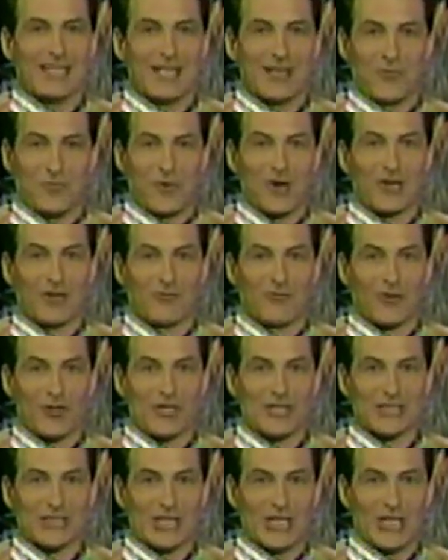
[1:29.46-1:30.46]
that work
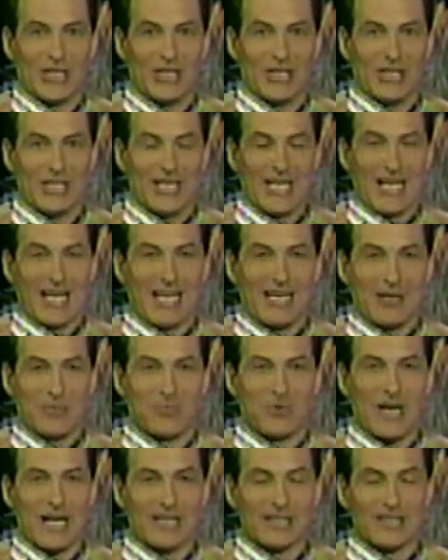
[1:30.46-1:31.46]
for us all. And
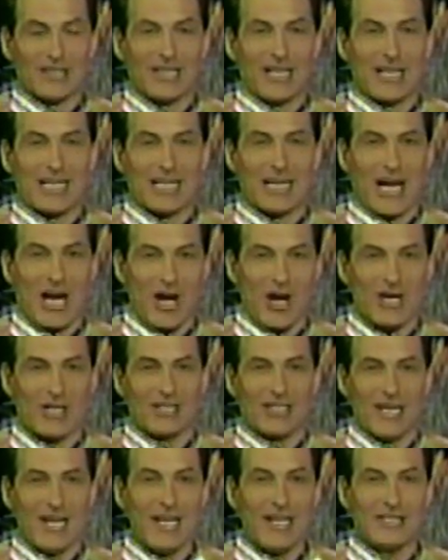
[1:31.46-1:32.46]
it practically
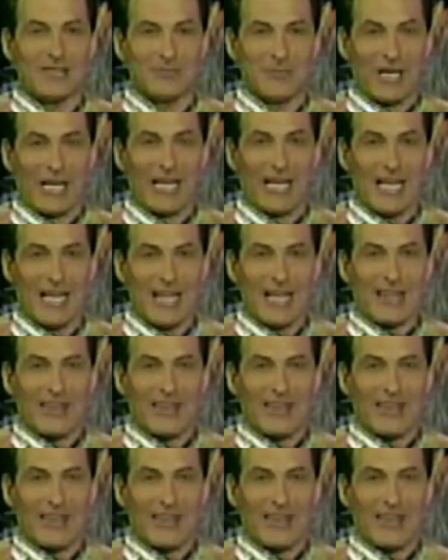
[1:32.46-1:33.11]
guarantees me